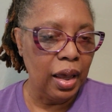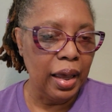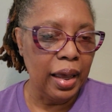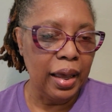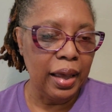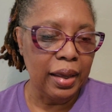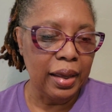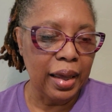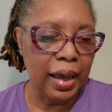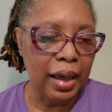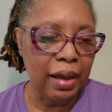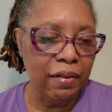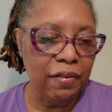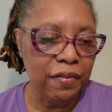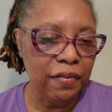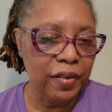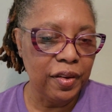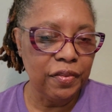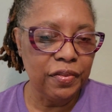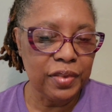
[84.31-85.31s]
I got
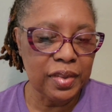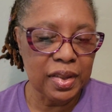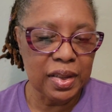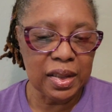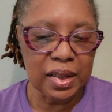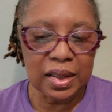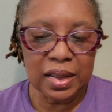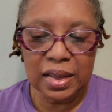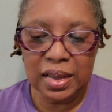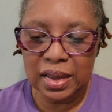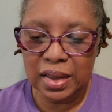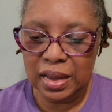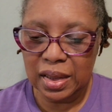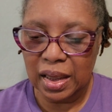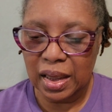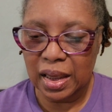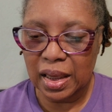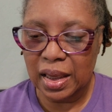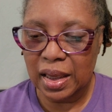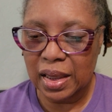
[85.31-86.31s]
15
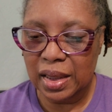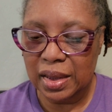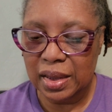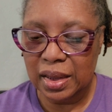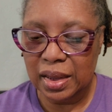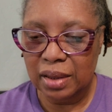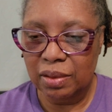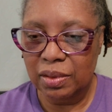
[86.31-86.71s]
skeins,